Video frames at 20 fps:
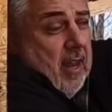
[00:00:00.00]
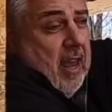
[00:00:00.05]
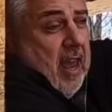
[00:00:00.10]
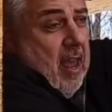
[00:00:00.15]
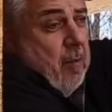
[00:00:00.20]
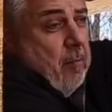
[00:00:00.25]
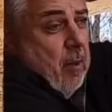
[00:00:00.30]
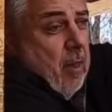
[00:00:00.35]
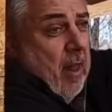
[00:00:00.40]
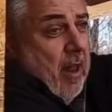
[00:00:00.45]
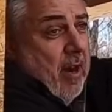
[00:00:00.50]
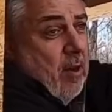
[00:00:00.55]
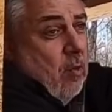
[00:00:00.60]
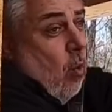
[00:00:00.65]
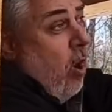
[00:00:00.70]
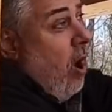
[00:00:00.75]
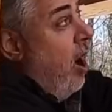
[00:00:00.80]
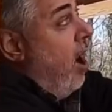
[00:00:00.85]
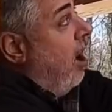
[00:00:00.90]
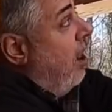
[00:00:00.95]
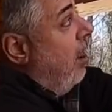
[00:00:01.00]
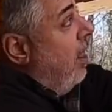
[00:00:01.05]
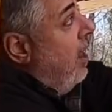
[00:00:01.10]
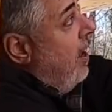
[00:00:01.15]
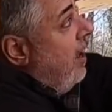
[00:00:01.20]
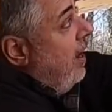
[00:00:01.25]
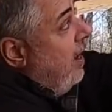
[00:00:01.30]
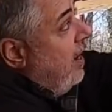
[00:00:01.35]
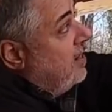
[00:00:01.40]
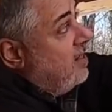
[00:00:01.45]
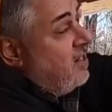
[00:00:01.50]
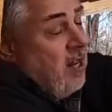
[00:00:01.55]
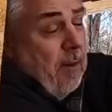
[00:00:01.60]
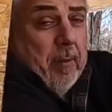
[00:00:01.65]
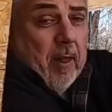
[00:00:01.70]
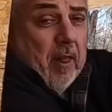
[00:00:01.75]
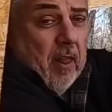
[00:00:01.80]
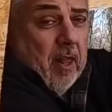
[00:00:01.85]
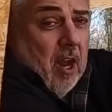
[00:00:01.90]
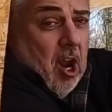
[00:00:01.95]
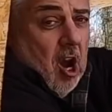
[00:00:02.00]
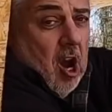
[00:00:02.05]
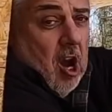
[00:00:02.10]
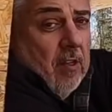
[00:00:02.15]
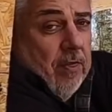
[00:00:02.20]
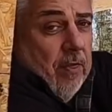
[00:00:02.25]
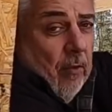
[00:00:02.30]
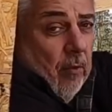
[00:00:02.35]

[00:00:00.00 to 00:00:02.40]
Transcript: gable end wall is typically called